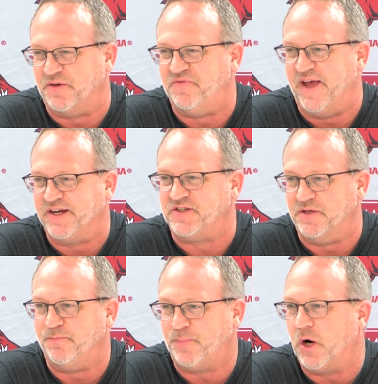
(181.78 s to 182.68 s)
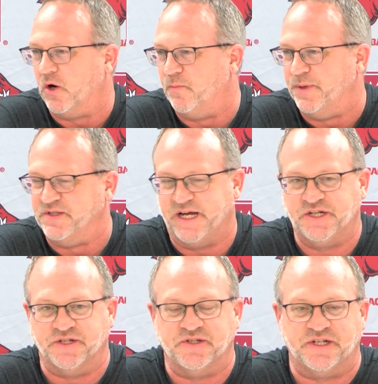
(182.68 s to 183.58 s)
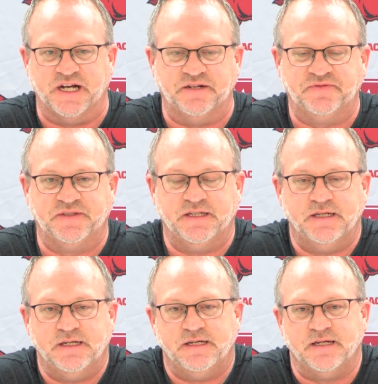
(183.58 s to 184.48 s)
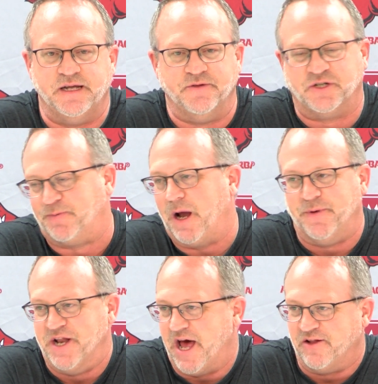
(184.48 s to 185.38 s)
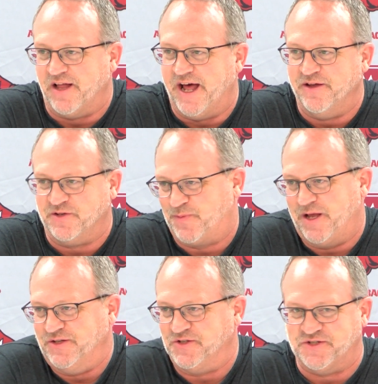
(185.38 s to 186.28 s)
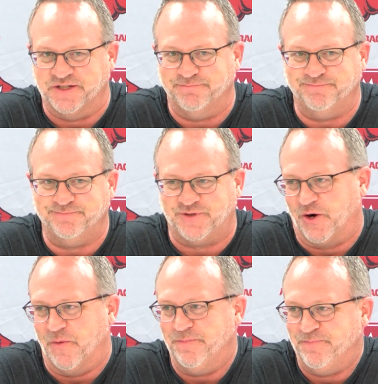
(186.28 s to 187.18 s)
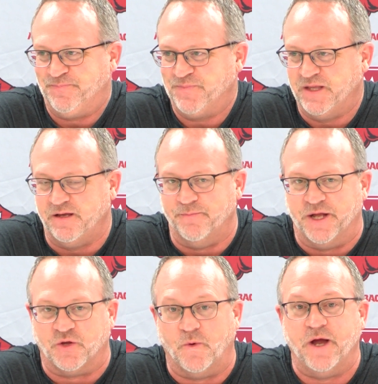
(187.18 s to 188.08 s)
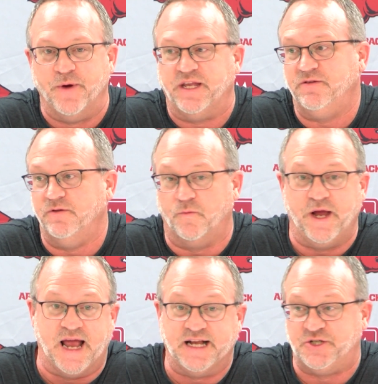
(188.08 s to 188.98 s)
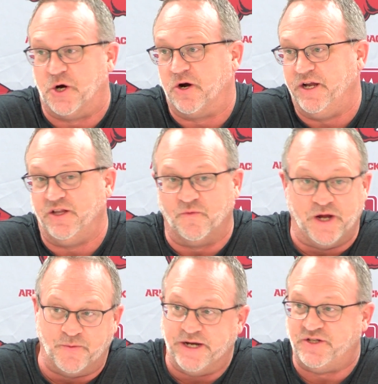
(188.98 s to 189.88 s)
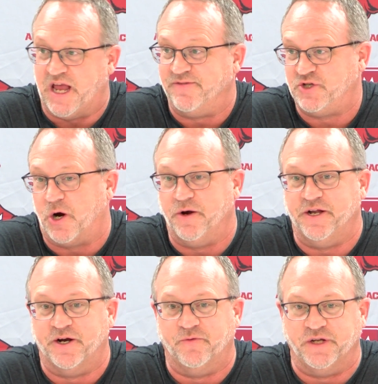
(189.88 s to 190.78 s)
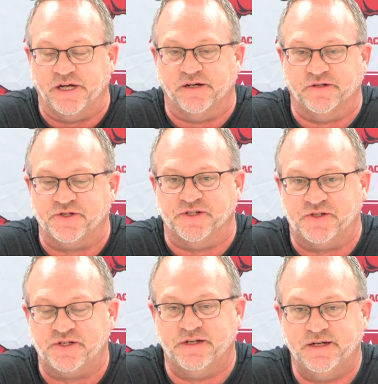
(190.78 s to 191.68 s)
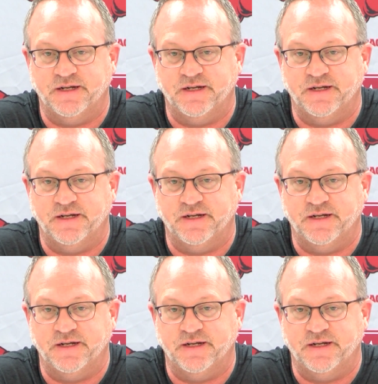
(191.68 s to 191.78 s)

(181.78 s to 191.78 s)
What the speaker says: affects the per possession stuff. There's probably not a lot of it's probably just a term. But the way we have charted it over the years is